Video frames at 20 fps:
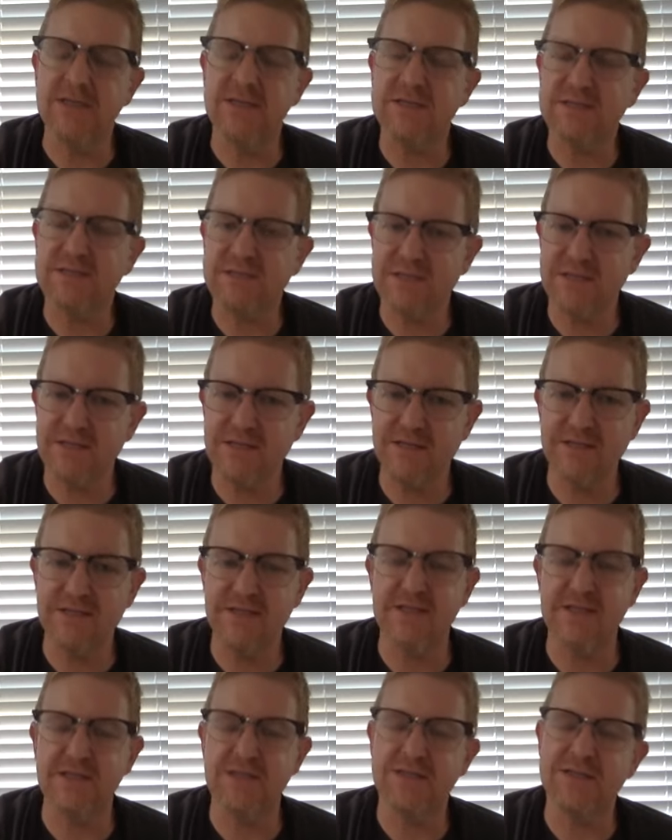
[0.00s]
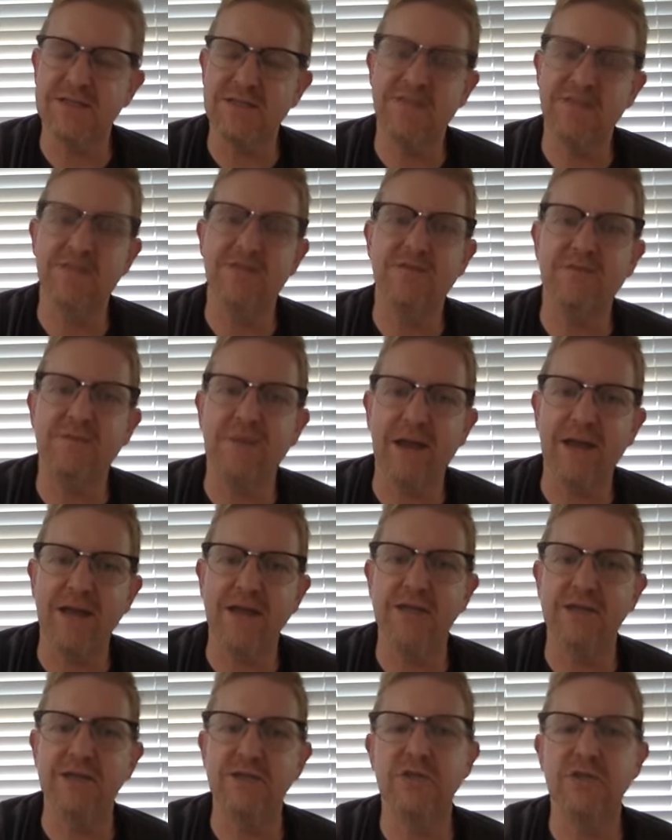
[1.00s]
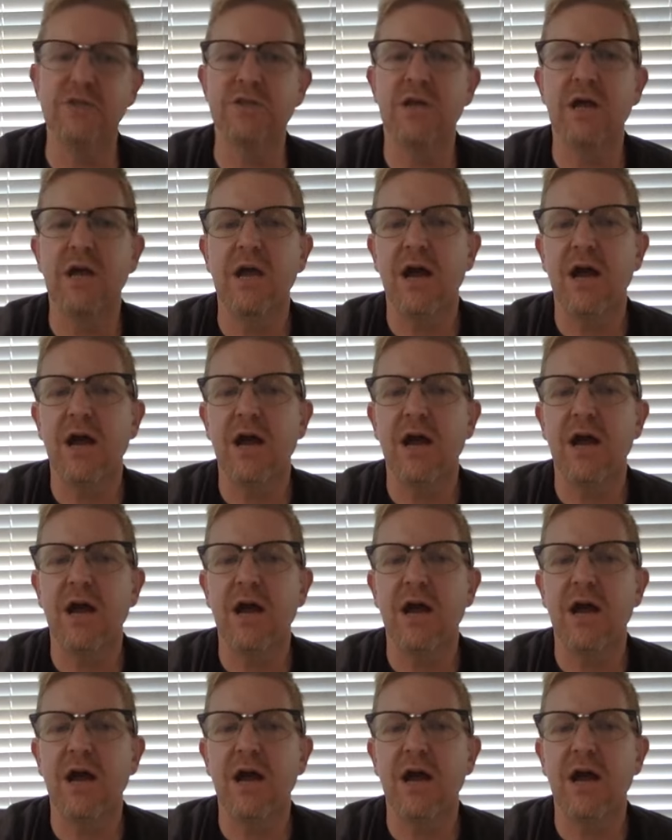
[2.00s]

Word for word: since then, disadvantaged